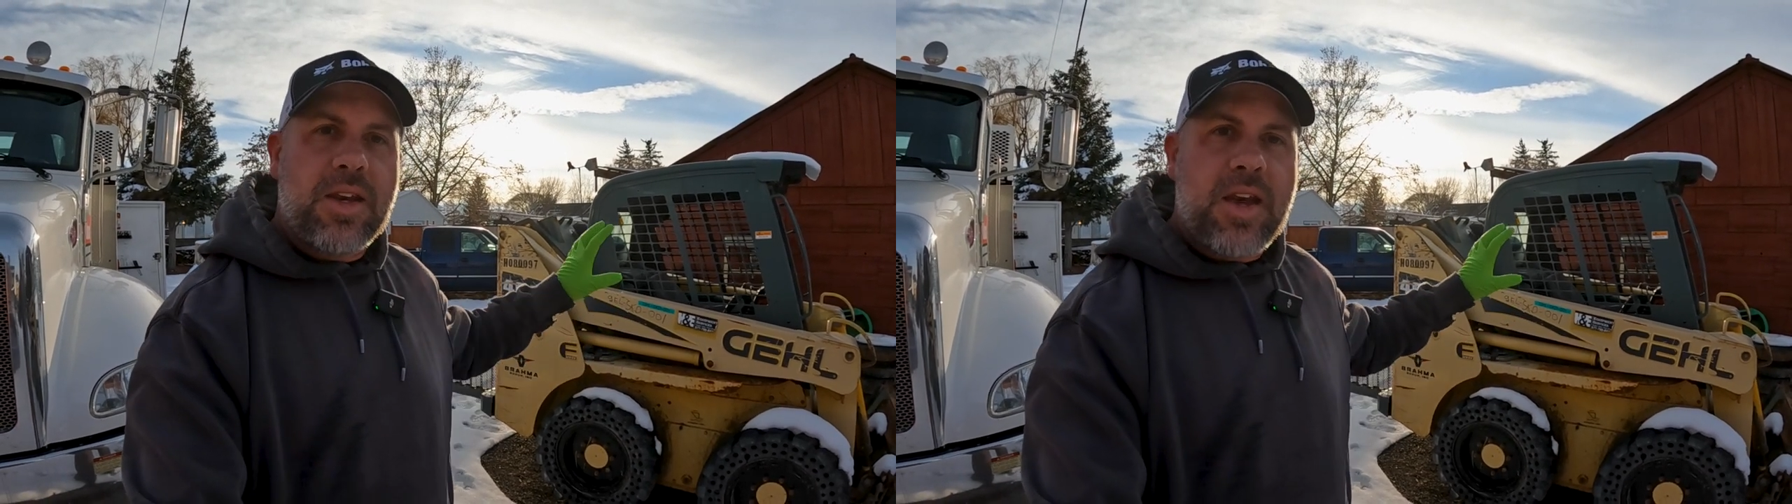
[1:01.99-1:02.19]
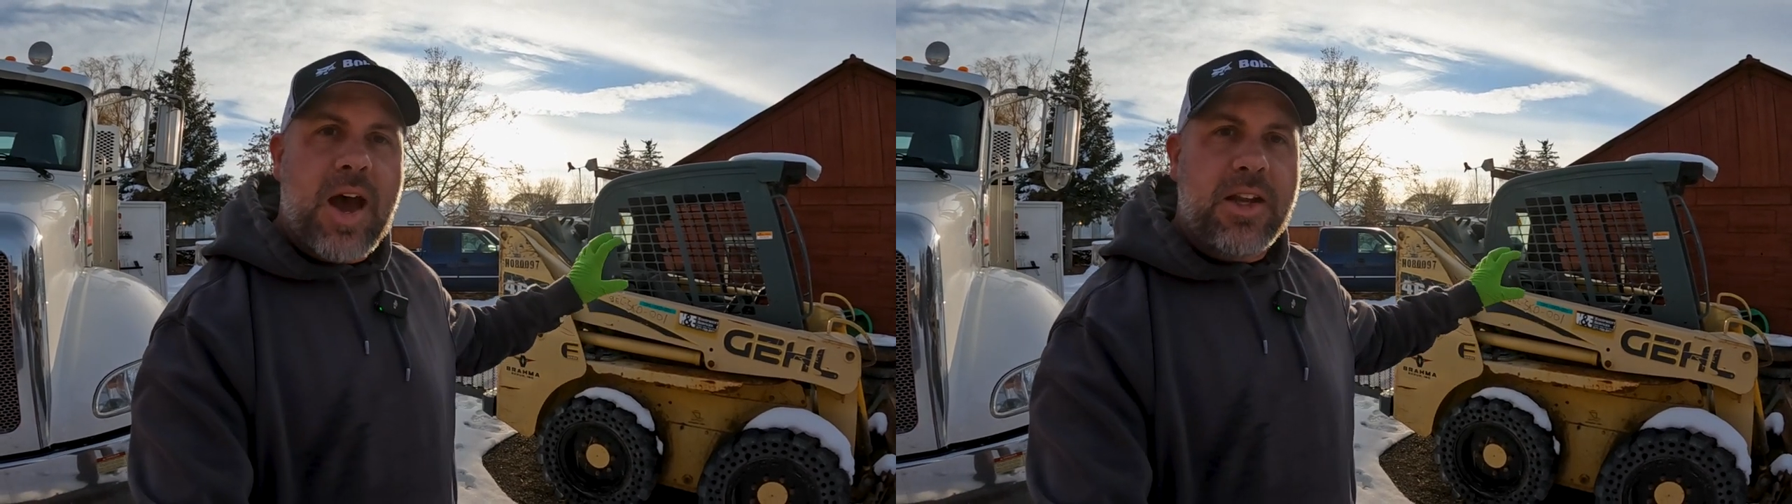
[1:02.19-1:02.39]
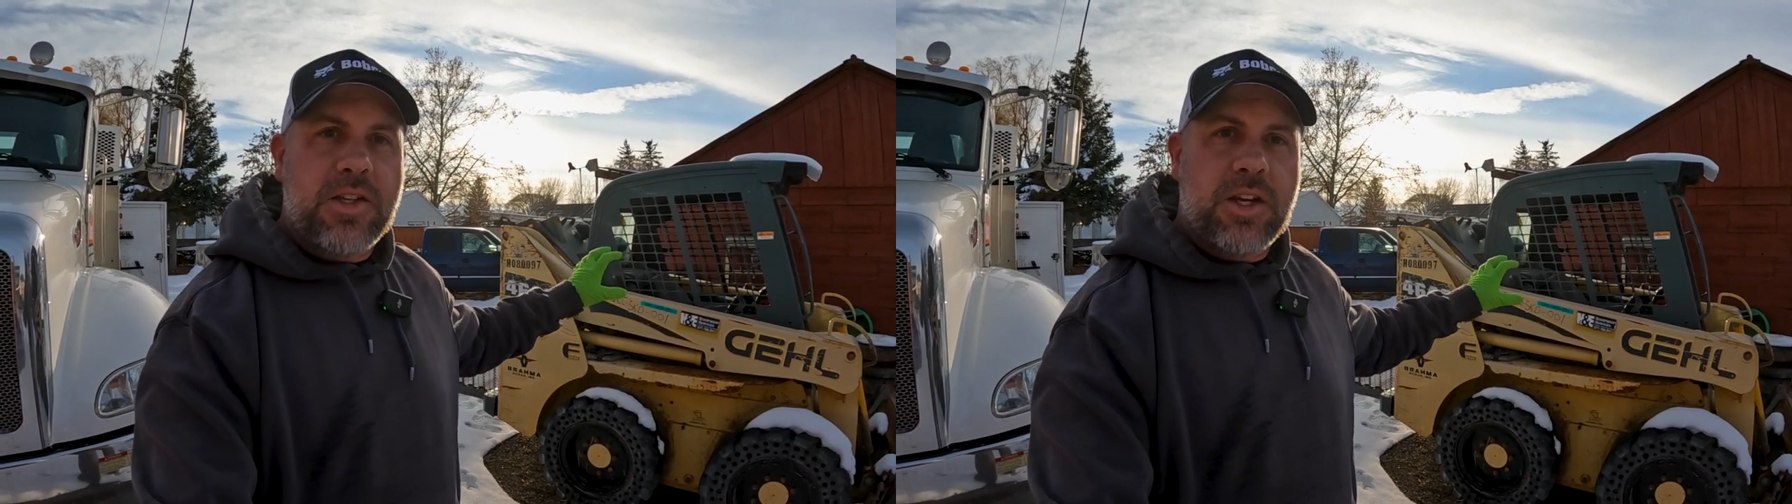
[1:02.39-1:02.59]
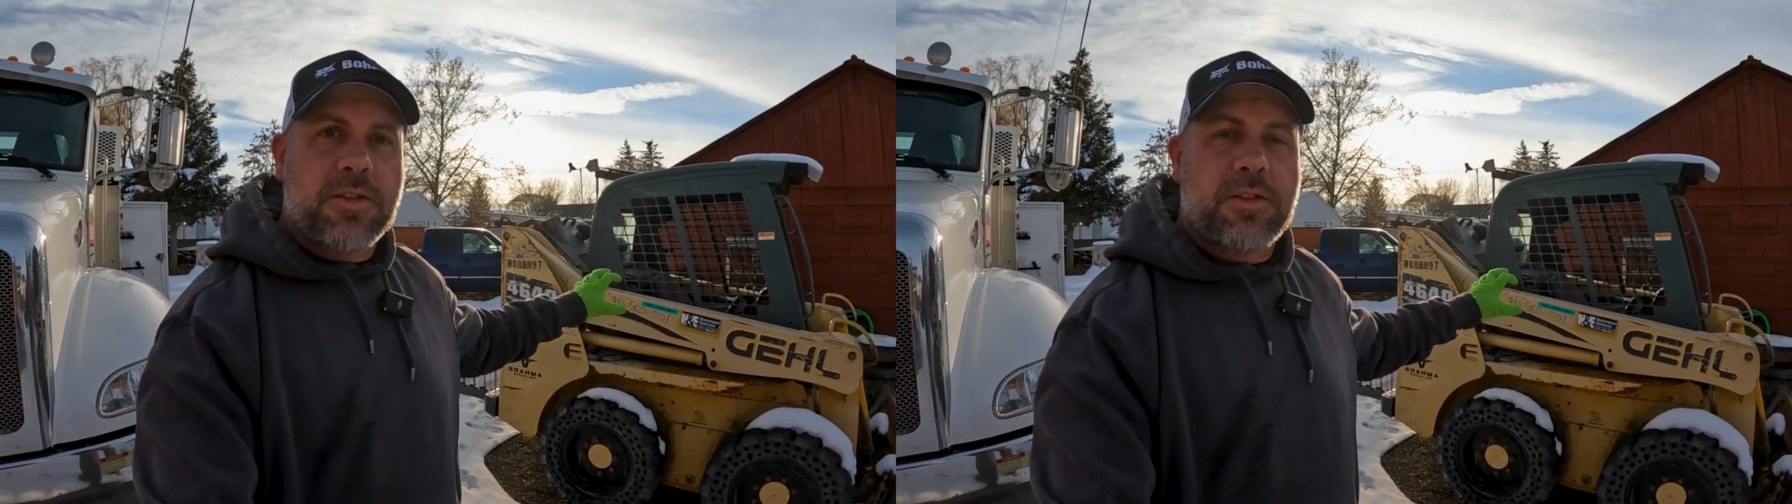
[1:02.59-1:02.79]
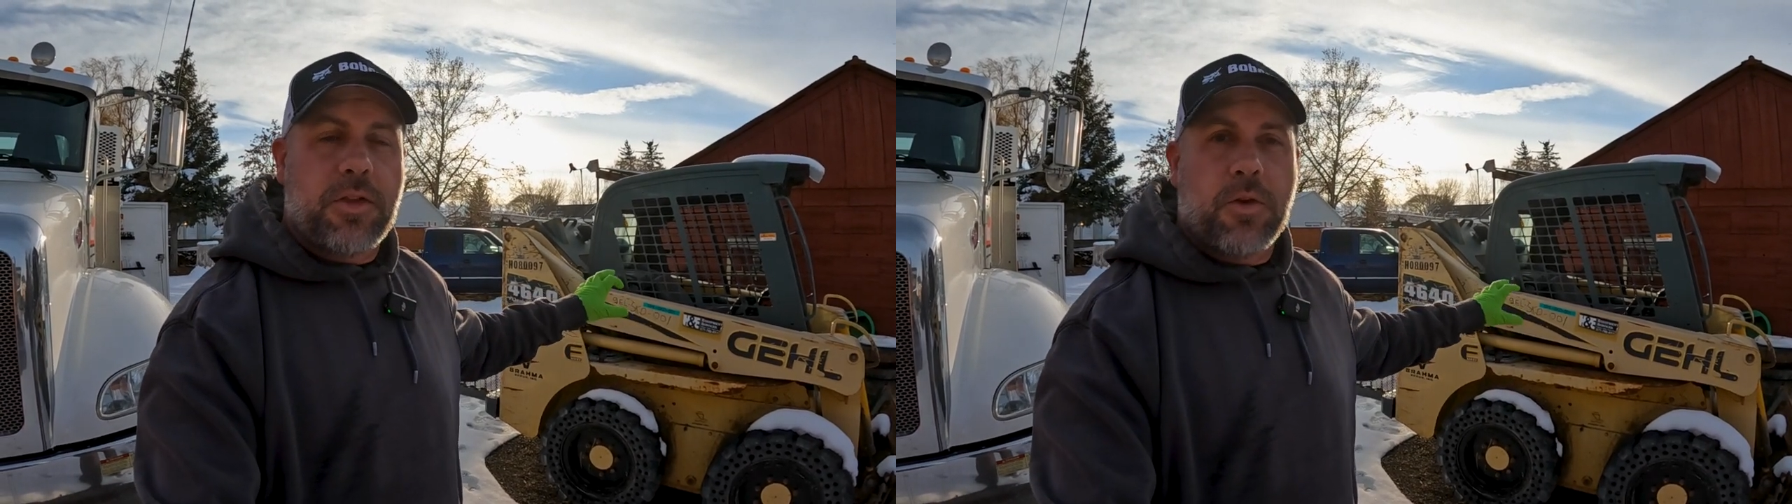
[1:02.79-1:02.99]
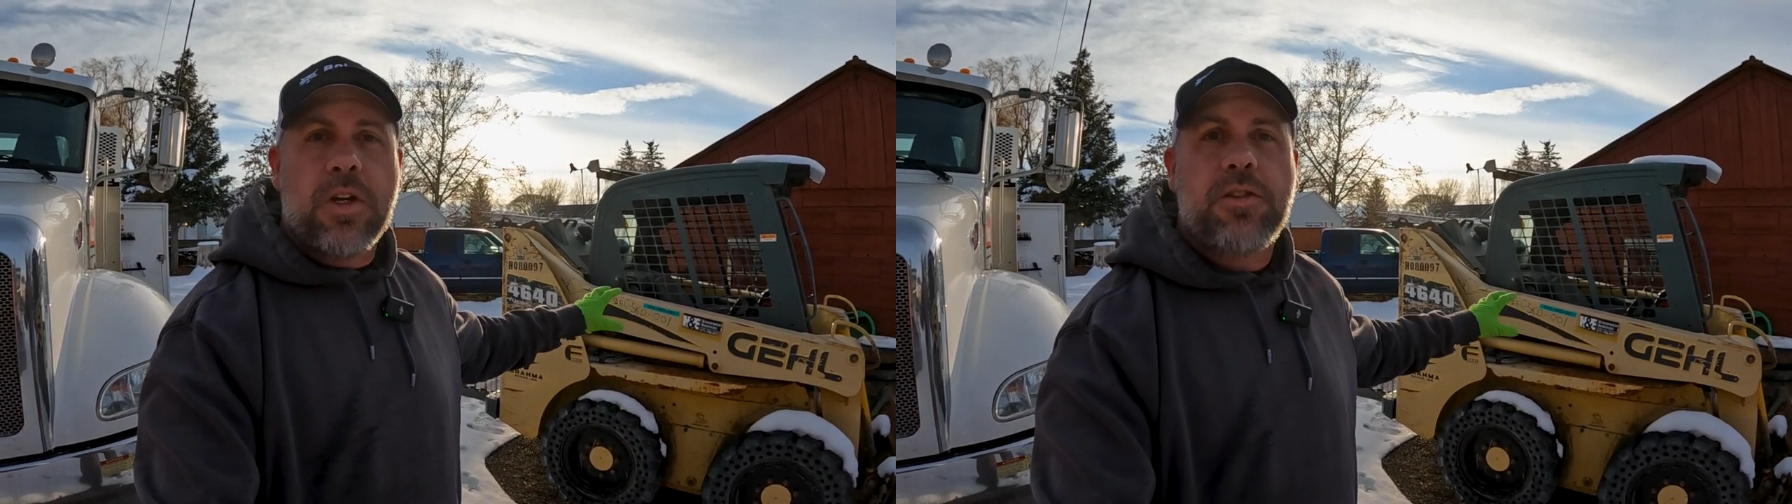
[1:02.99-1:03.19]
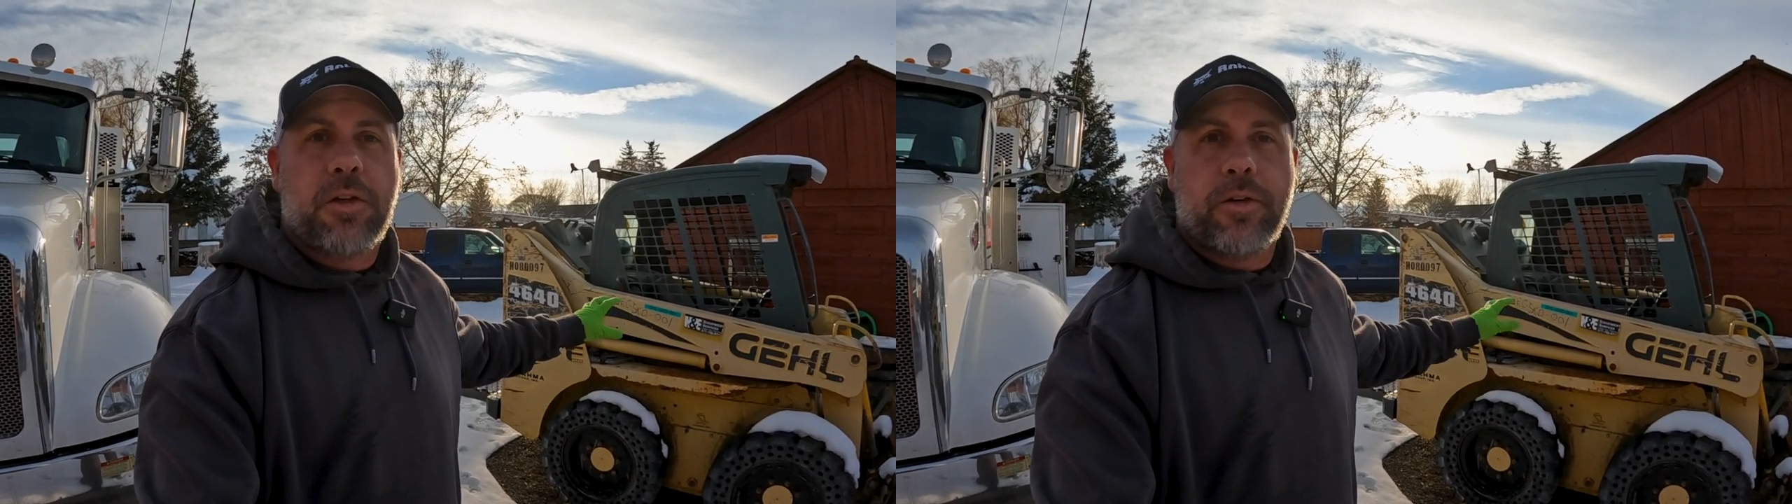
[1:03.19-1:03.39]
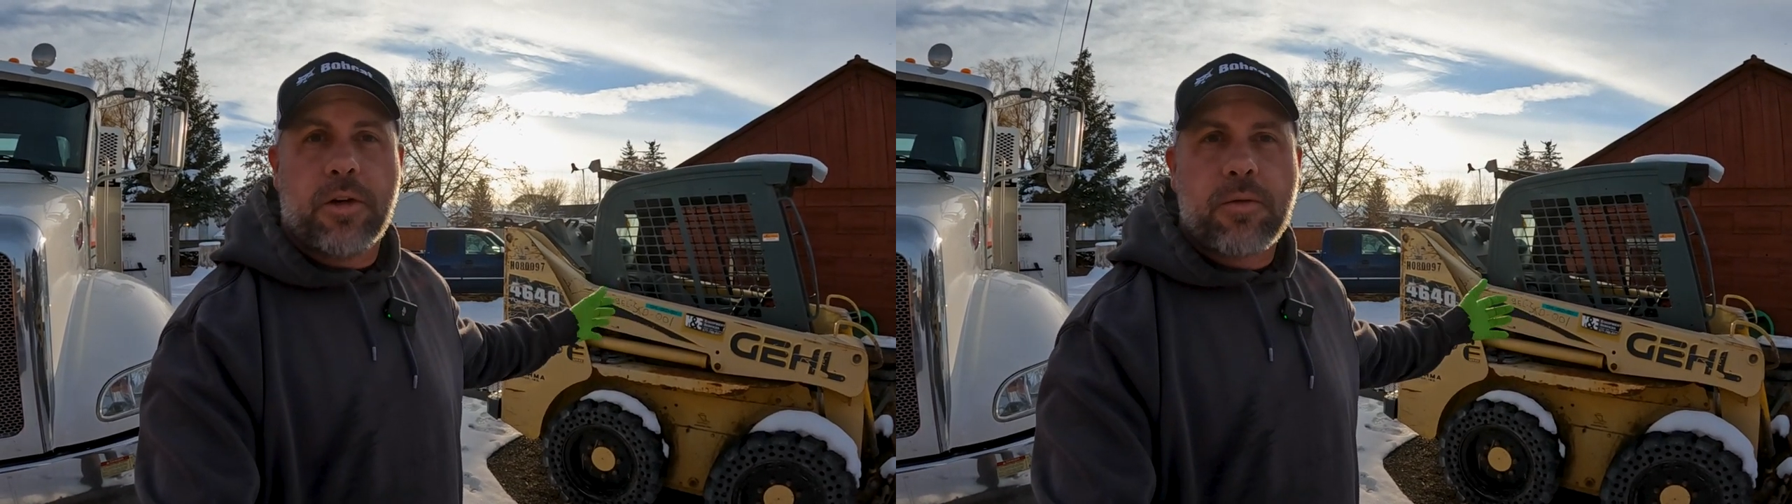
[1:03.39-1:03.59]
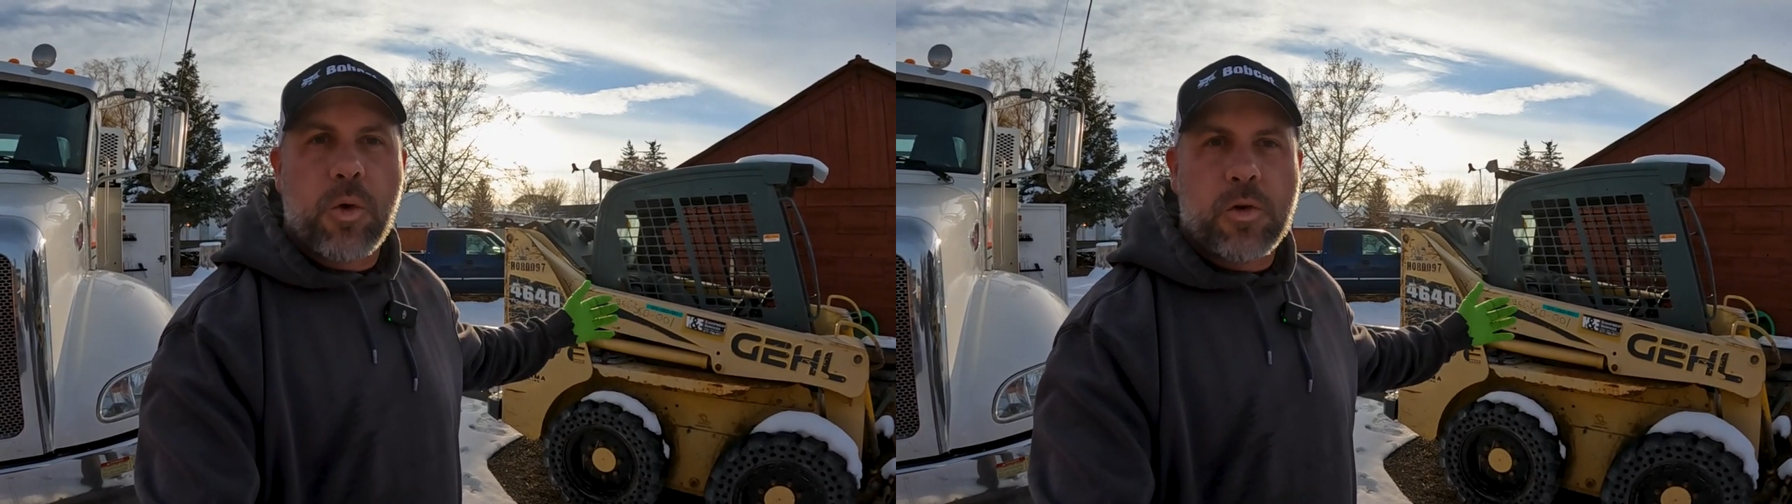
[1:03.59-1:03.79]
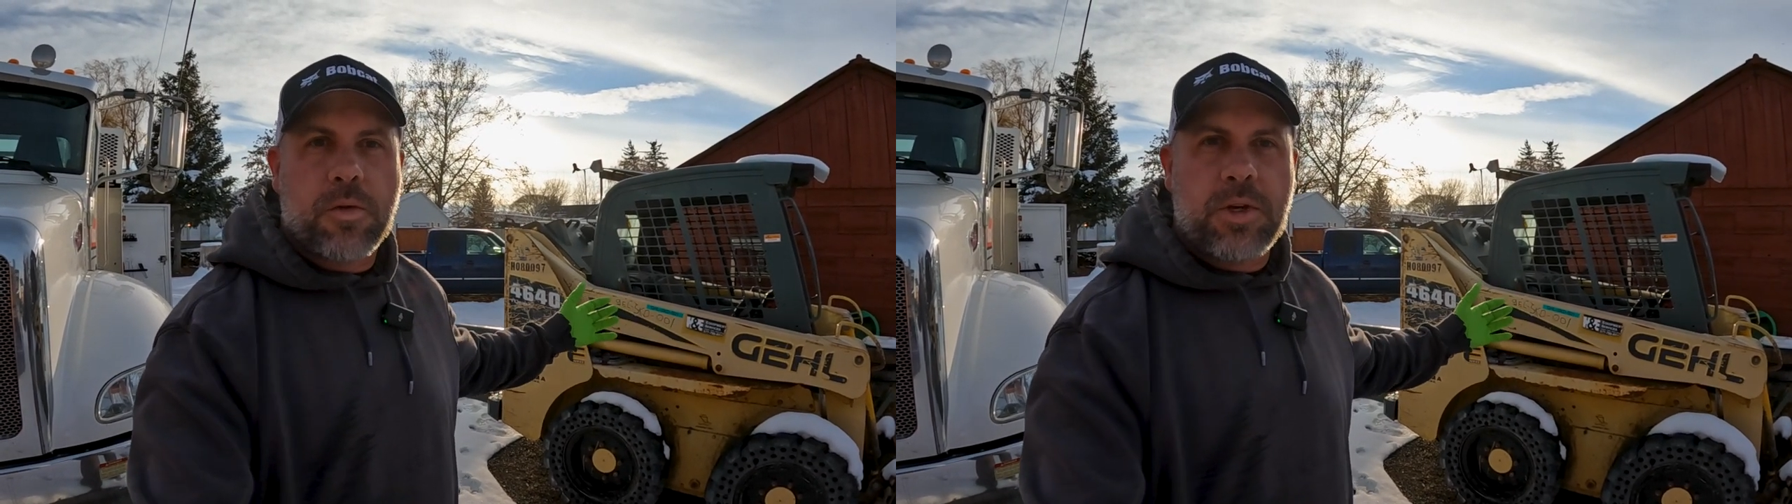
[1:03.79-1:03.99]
not just a three-cylinder, of course, would